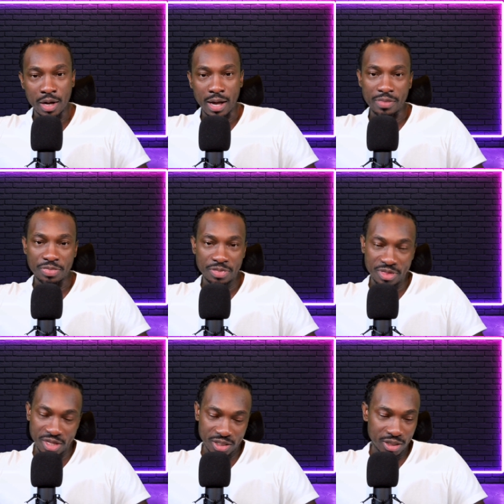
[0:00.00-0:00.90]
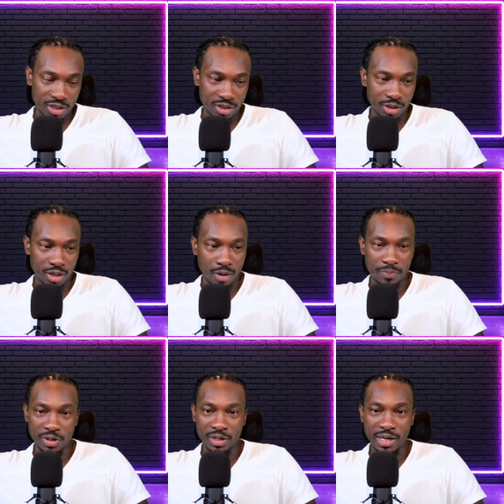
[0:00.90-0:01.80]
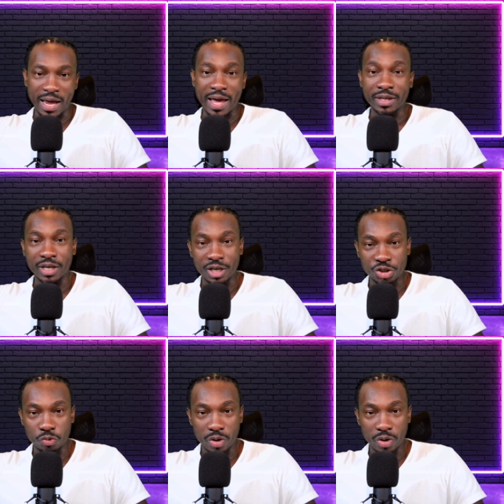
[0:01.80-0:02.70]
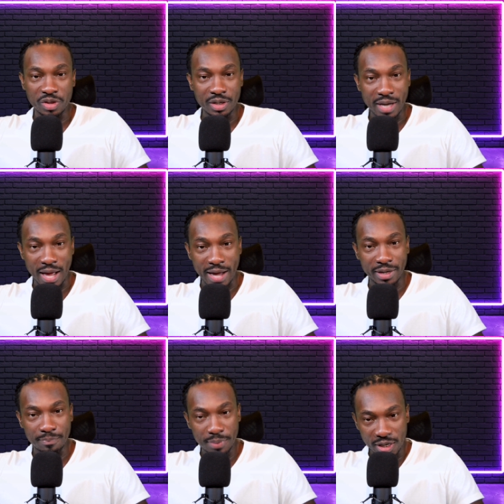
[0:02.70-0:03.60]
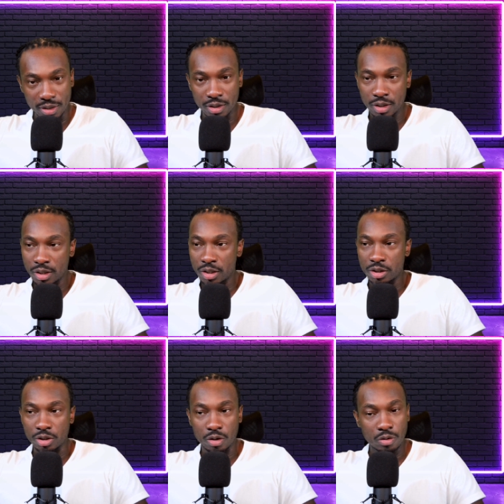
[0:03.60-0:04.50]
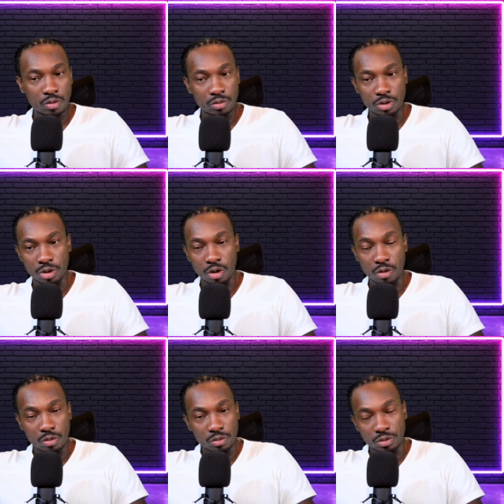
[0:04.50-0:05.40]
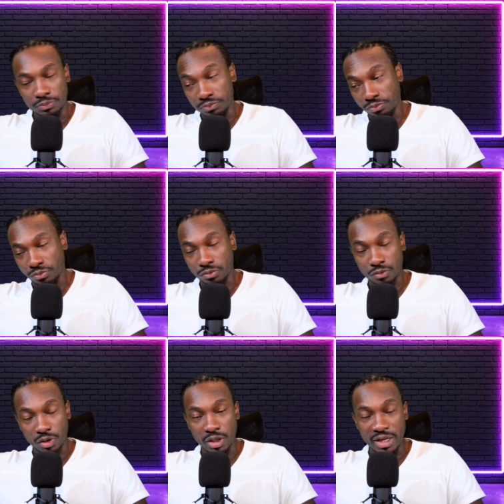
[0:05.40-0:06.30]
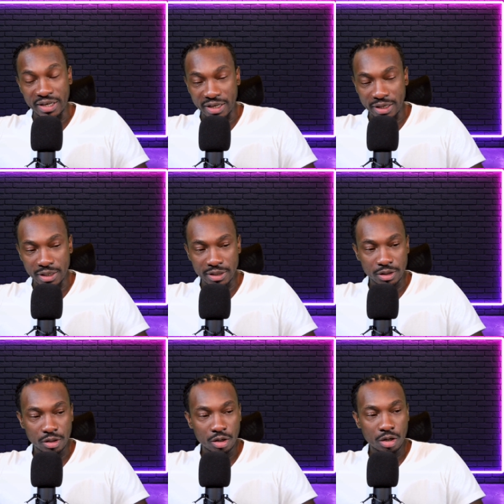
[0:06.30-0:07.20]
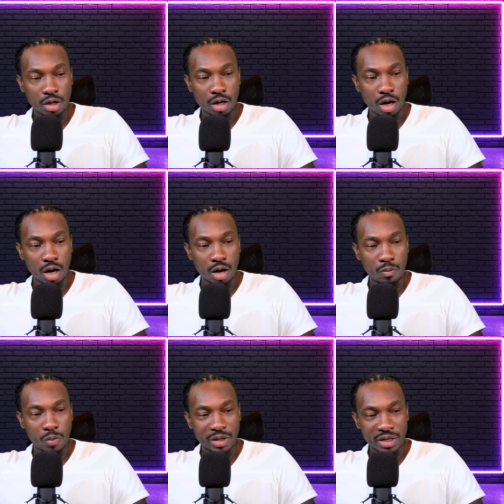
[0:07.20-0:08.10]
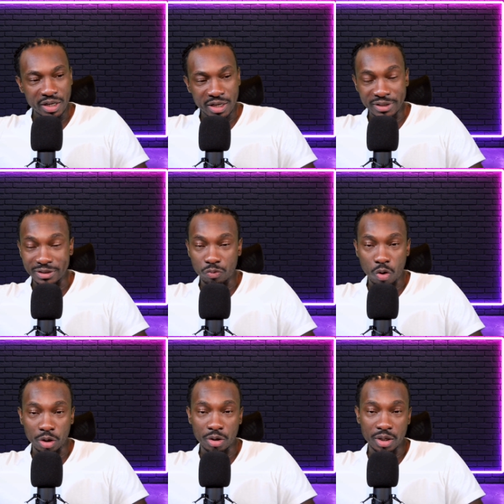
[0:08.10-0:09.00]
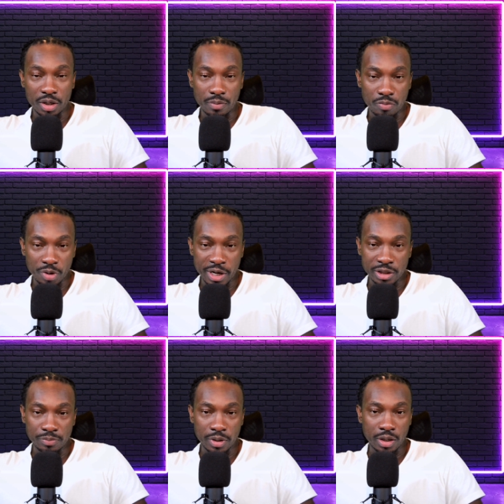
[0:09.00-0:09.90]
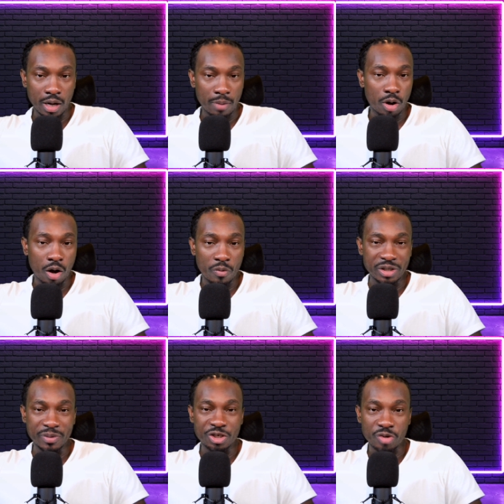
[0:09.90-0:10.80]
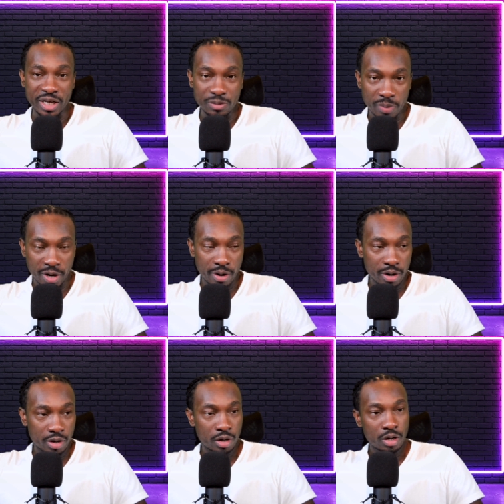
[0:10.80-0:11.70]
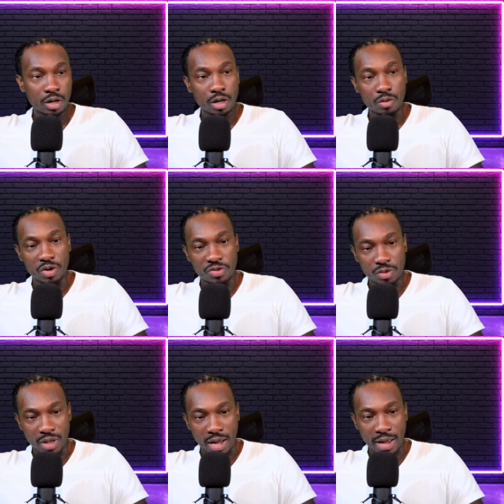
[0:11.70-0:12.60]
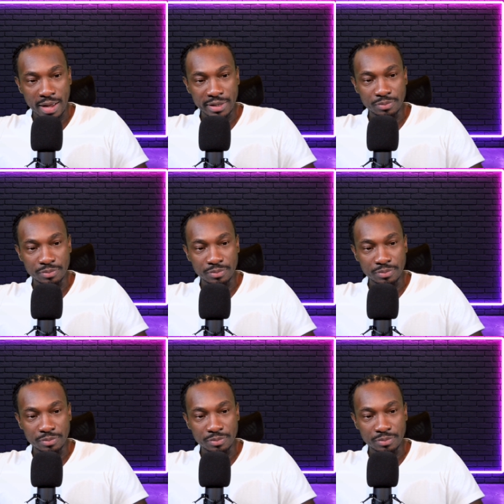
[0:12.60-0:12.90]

I, this is the company that I had the issue with, with the non-compete. So, you know, it is uh, what it is. It's water under the bridge, but I'm always be transparent with you guys.